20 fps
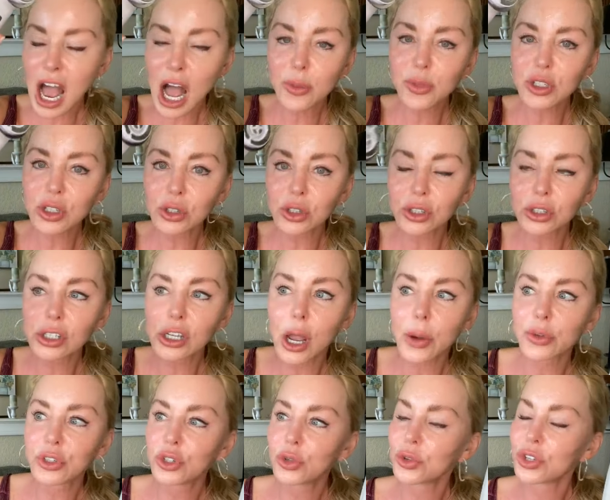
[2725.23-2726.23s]

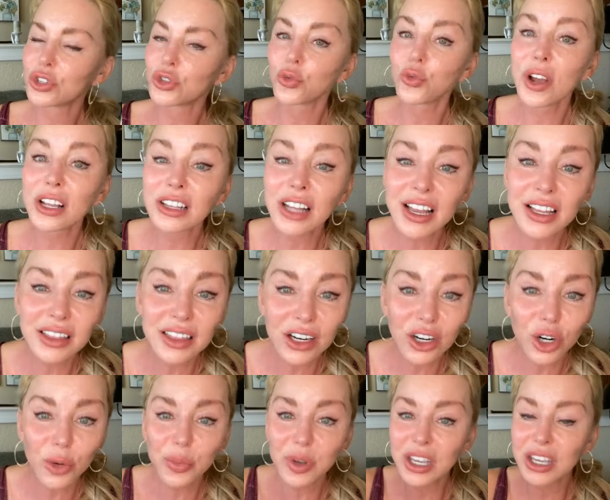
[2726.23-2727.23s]
Absolutely, I would do this. Red light
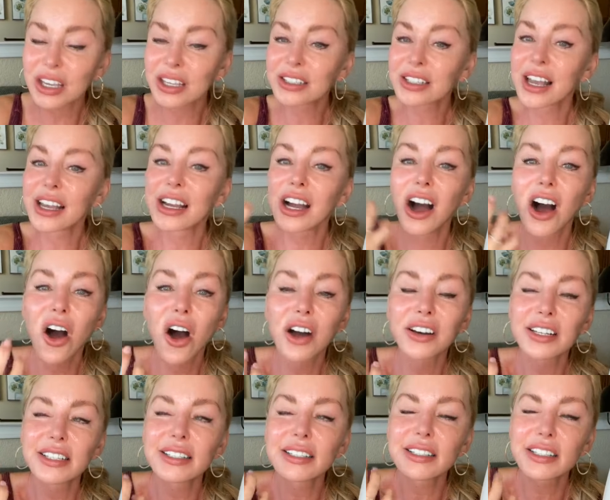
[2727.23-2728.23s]
therapy is like
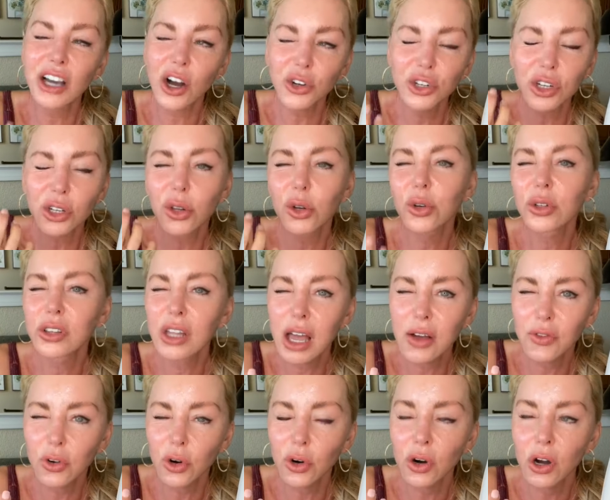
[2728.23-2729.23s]
on a cellular
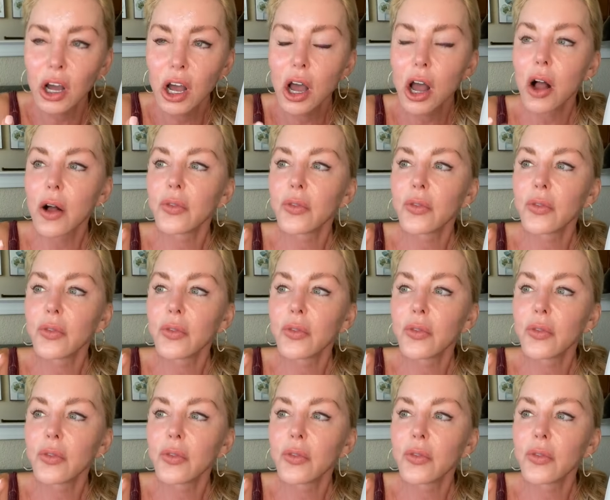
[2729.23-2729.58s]
level.